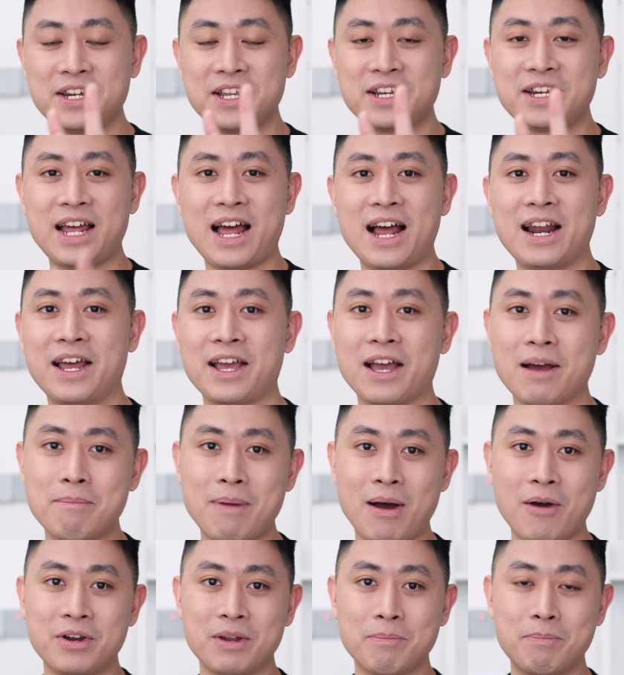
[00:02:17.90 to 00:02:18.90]
thing that I like
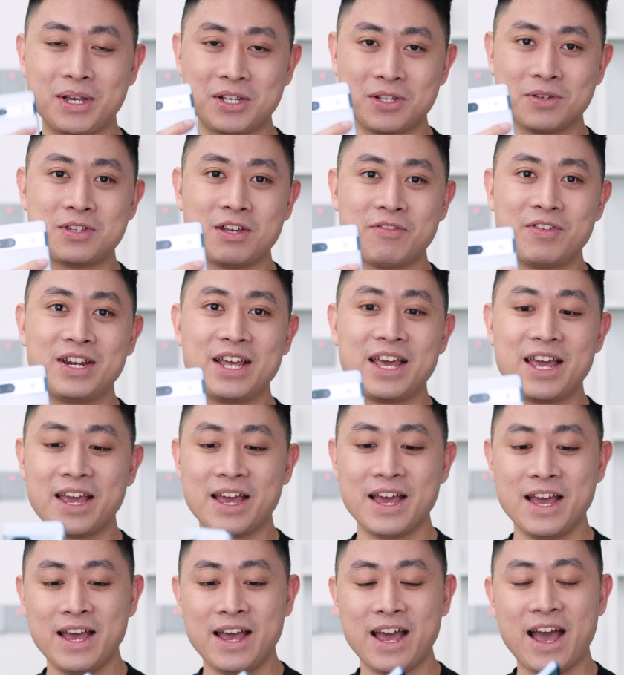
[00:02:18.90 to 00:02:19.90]
about the Pixel
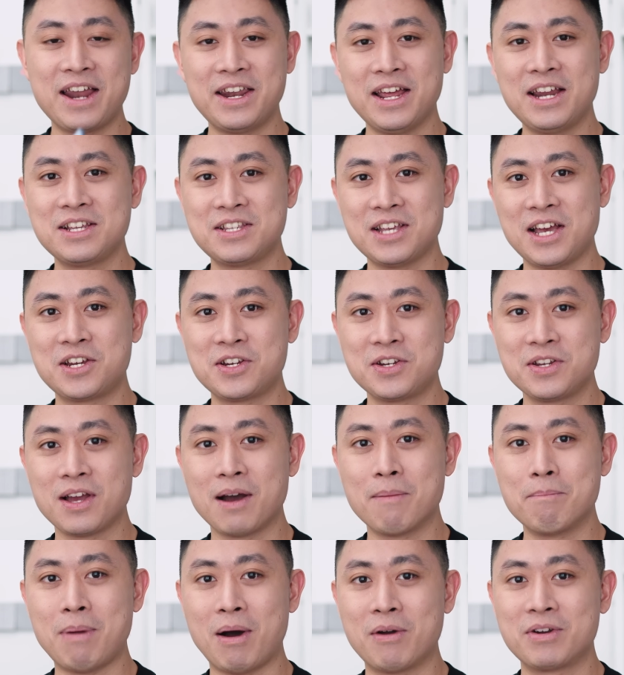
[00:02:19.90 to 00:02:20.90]
7a, and that is actually
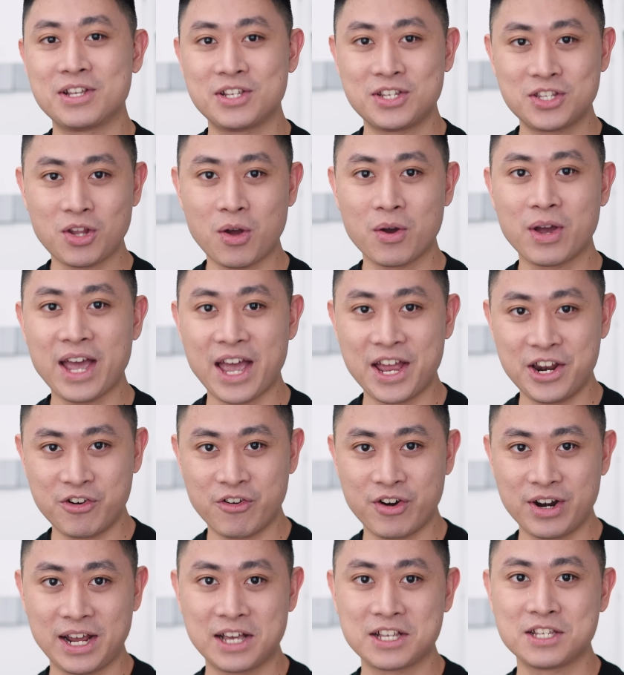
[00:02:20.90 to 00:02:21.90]
about the stock
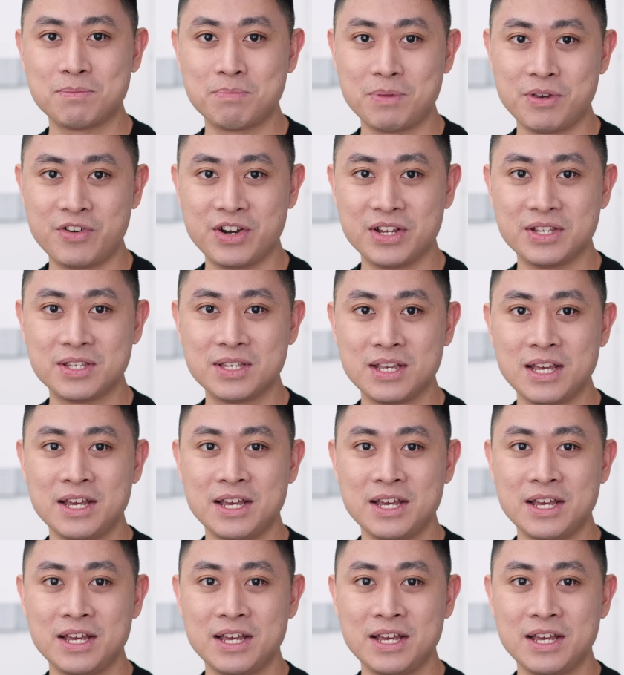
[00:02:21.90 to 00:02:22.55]
Android experience.